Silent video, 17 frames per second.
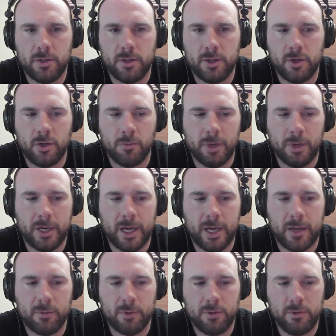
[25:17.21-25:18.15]
My
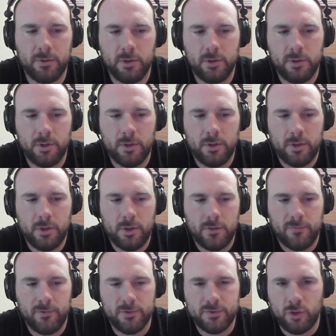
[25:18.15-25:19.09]
dad would,
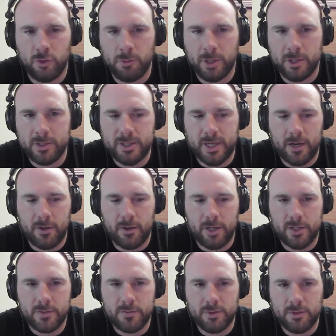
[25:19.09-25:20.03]
if he was home on
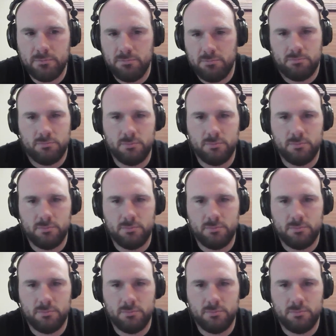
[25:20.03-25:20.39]
Saturdays, we'd,